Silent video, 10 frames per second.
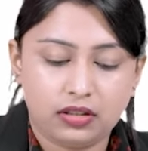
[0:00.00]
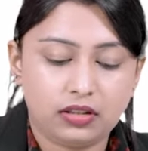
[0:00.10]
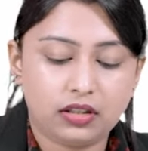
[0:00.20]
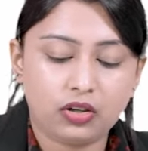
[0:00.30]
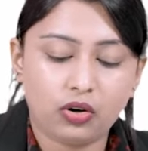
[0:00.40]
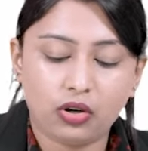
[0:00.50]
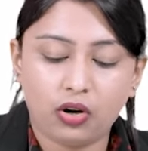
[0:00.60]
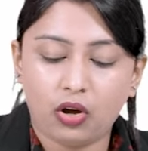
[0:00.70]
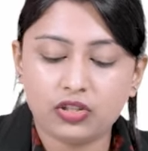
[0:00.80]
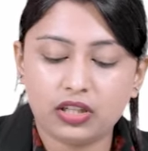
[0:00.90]
the
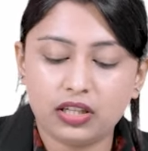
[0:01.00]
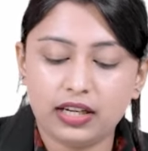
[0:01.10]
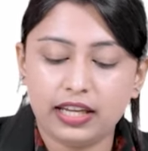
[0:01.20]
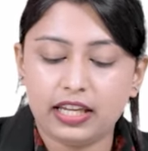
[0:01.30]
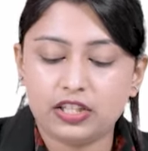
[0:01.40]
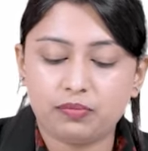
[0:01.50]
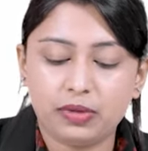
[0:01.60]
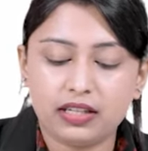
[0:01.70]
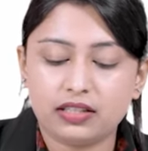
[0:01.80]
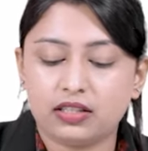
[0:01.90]
chronological
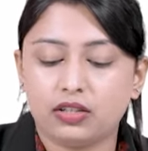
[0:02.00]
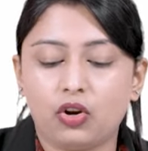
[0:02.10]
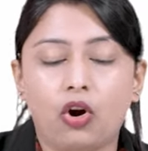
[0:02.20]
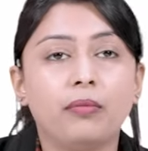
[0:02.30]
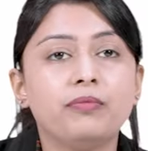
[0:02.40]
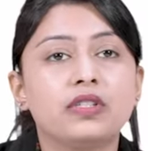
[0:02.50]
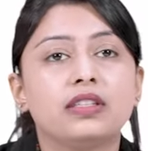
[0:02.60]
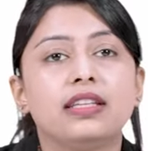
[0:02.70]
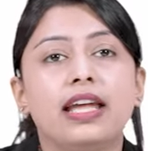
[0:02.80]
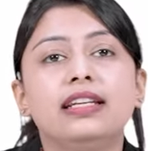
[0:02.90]
age-based norms,
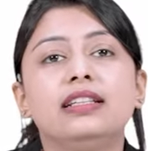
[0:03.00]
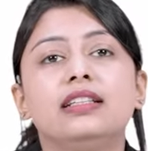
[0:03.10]
then